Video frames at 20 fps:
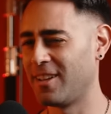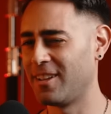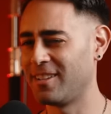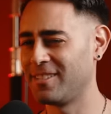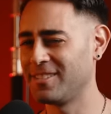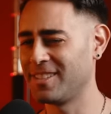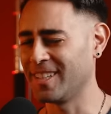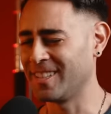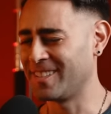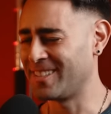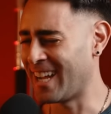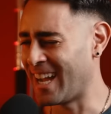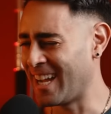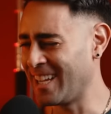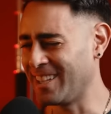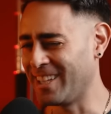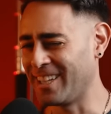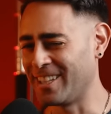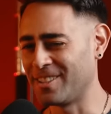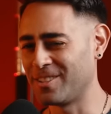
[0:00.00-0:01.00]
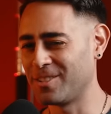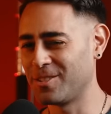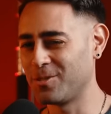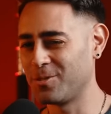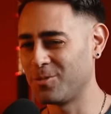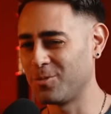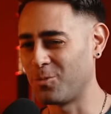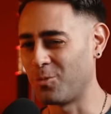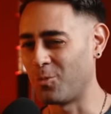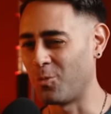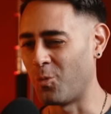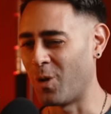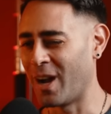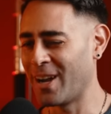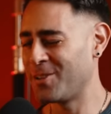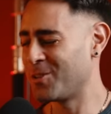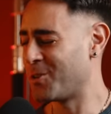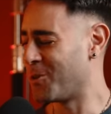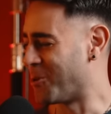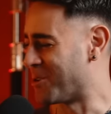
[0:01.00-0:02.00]
It's like, Thailand? Why are
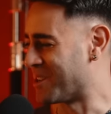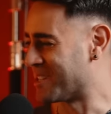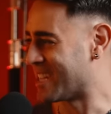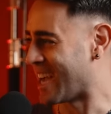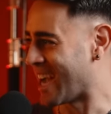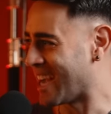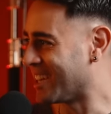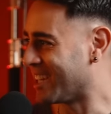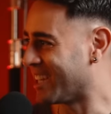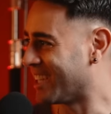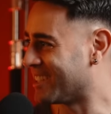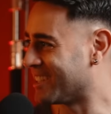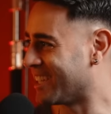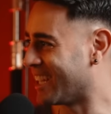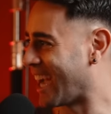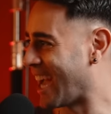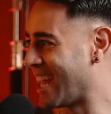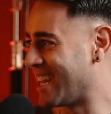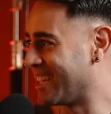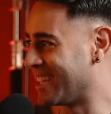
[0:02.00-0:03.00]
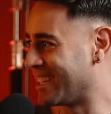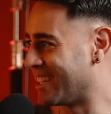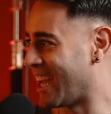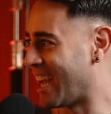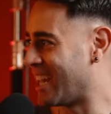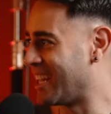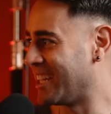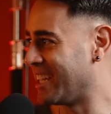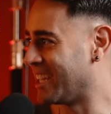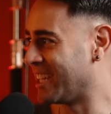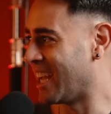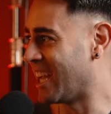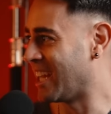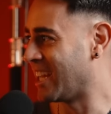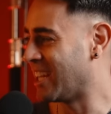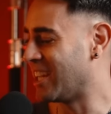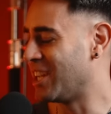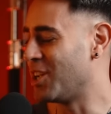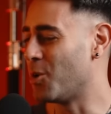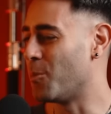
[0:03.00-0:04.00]
you going to Thailand? Like I didn't get
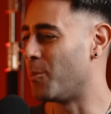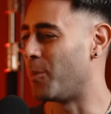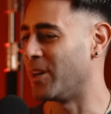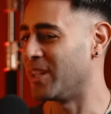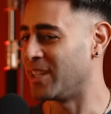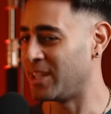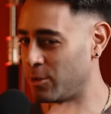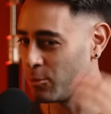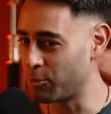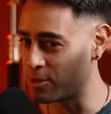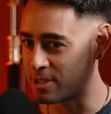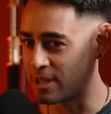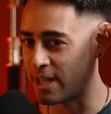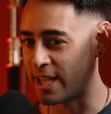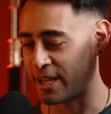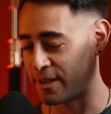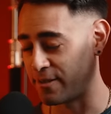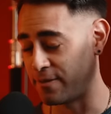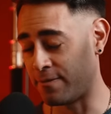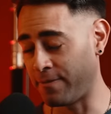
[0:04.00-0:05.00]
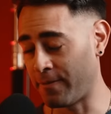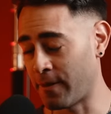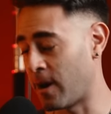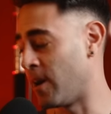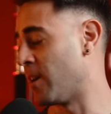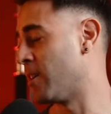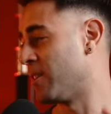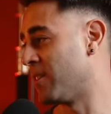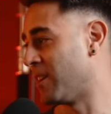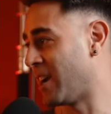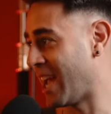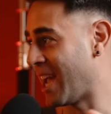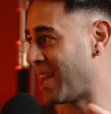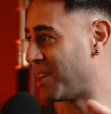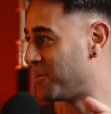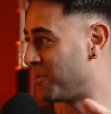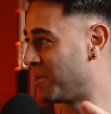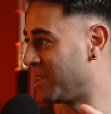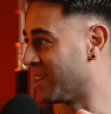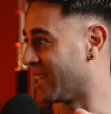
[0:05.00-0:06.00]
it, but he was like far ahead
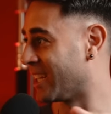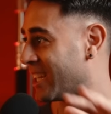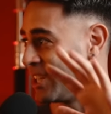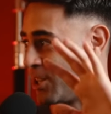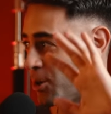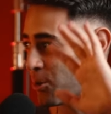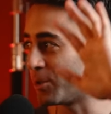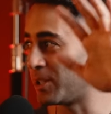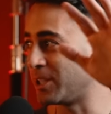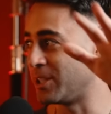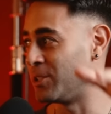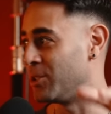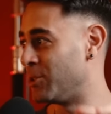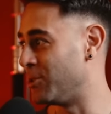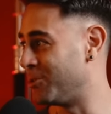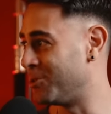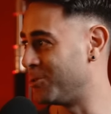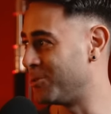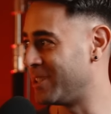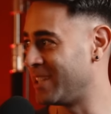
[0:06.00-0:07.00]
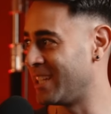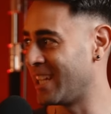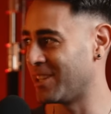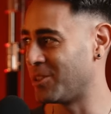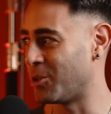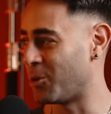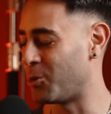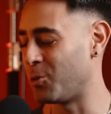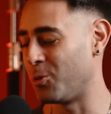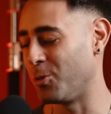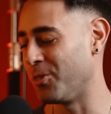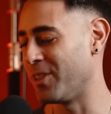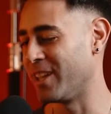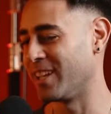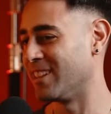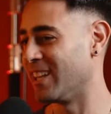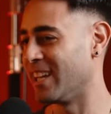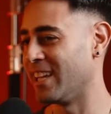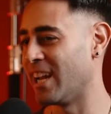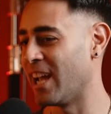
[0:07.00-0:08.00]
of me. Like he already knew, he had the whole thing
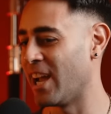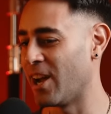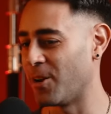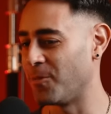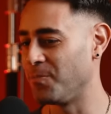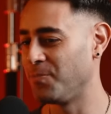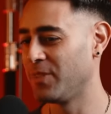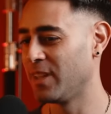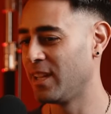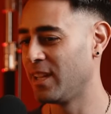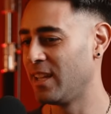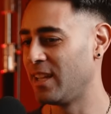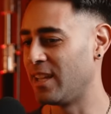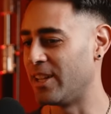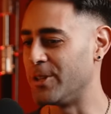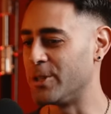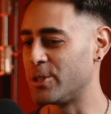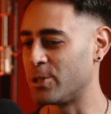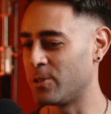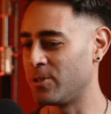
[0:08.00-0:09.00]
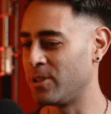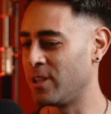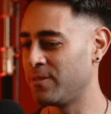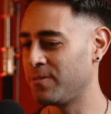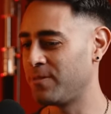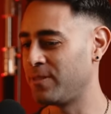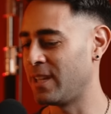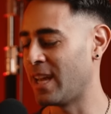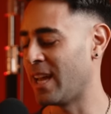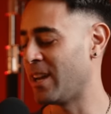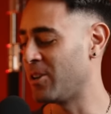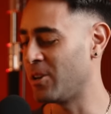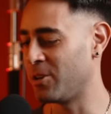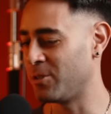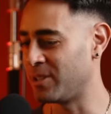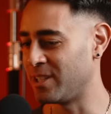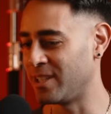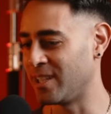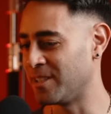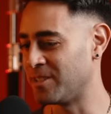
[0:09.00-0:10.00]
laid out, and sure enough, I don't know,
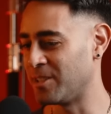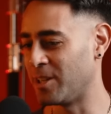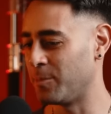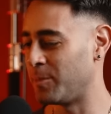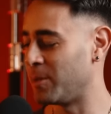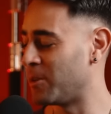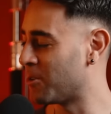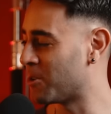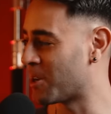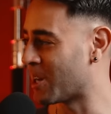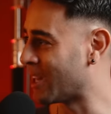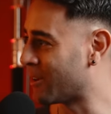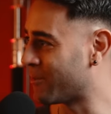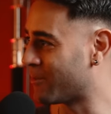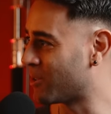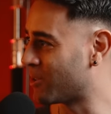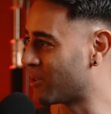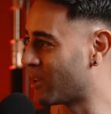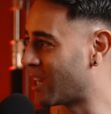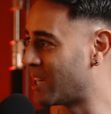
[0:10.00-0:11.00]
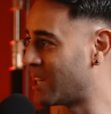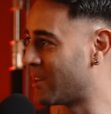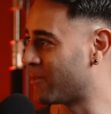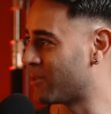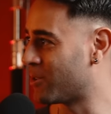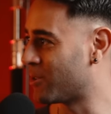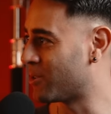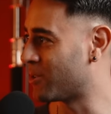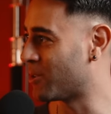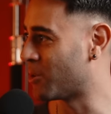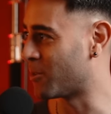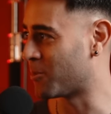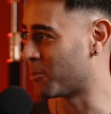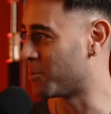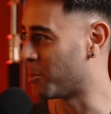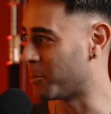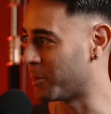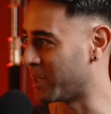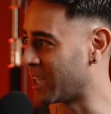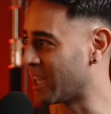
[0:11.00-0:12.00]
he ended up here, and I never heard
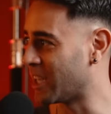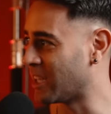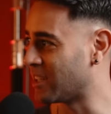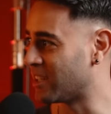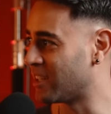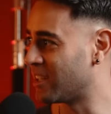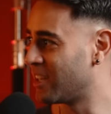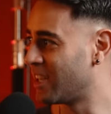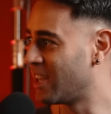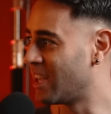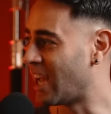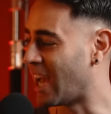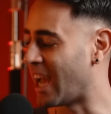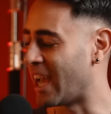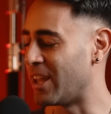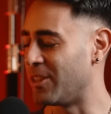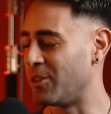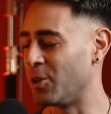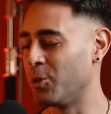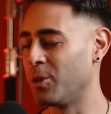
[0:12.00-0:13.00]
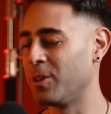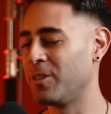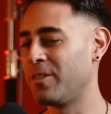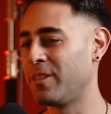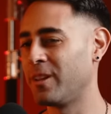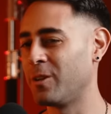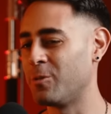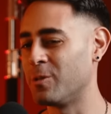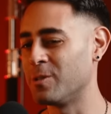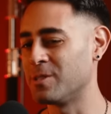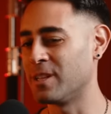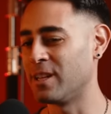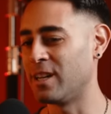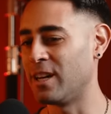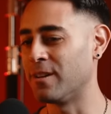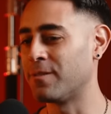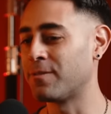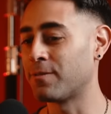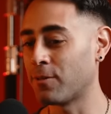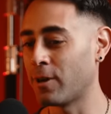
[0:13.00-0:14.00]
from him again. The only thing was
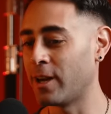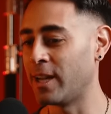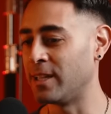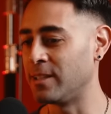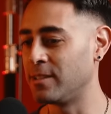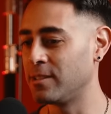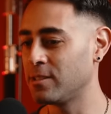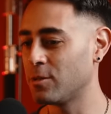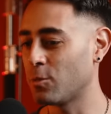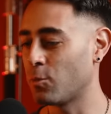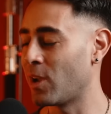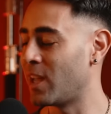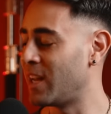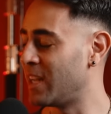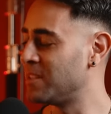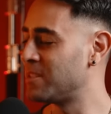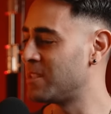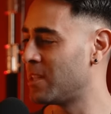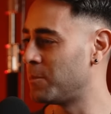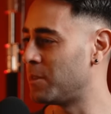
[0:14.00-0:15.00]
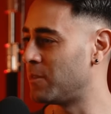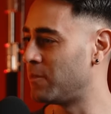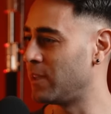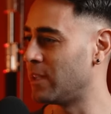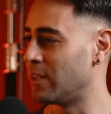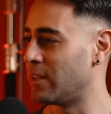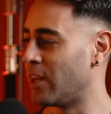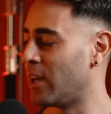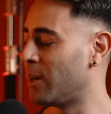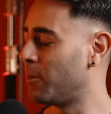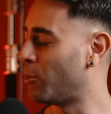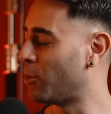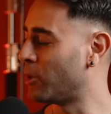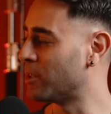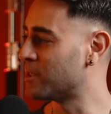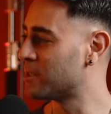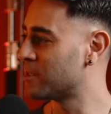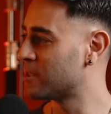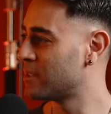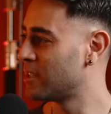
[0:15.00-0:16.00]
a friend ran into him in Vietnam
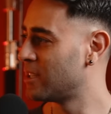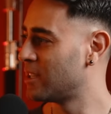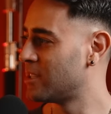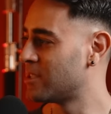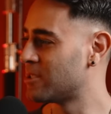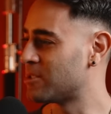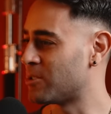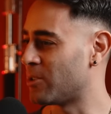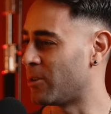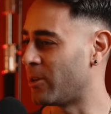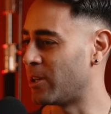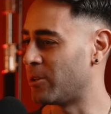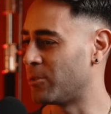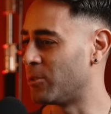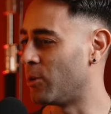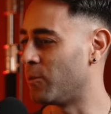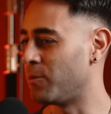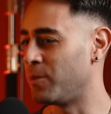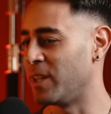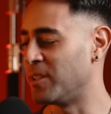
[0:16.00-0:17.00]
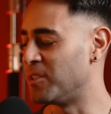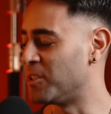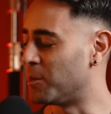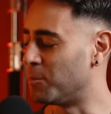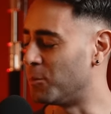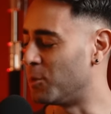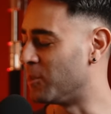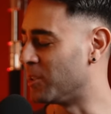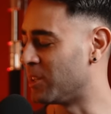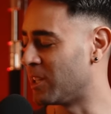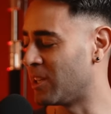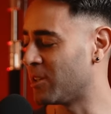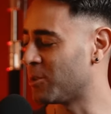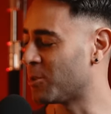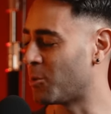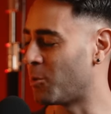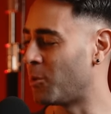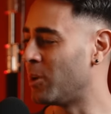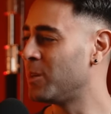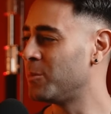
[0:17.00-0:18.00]
once, so I don't know if he ended up moving there
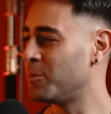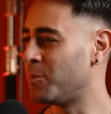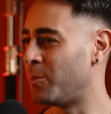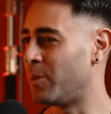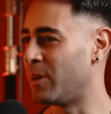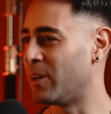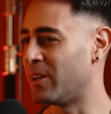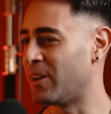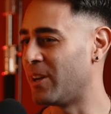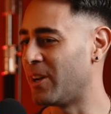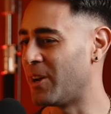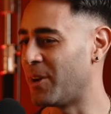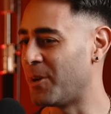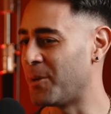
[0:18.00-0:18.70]
or what, but